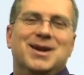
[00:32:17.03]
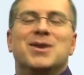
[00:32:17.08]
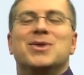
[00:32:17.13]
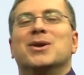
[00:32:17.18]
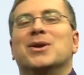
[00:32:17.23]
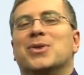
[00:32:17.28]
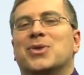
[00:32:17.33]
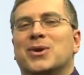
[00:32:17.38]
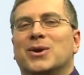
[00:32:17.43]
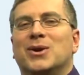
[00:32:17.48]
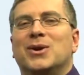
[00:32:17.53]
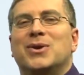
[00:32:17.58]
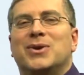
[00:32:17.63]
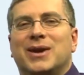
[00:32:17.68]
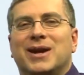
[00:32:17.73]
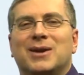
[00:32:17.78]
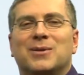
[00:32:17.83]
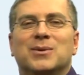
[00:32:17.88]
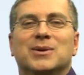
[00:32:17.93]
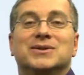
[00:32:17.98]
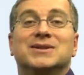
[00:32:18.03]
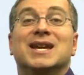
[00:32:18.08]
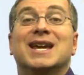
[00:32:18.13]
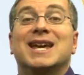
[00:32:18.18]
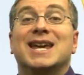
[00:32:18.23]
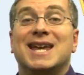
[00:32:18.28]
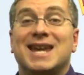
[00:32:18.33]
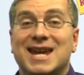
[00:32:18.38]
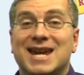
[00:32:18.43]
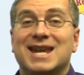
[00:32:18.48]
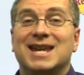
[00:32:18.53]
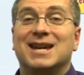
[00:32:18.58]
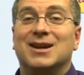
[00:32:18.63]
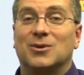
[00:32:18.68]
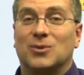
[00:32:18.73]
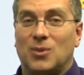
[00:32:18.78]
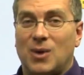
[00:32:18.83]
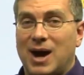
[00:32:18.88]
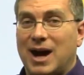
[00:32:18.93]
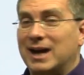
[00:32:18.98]
The third thing was
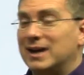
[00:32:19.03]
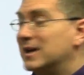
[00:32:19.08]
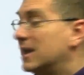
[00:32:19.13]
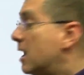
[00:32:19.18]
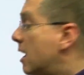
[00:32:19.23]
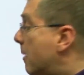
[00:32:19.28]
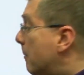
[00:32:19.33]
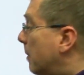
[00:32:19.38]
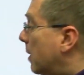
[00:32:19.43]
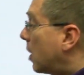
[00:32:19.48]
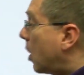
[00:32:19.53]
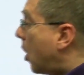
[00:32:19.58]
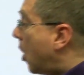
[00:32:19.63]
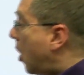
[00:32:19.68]
eating right. But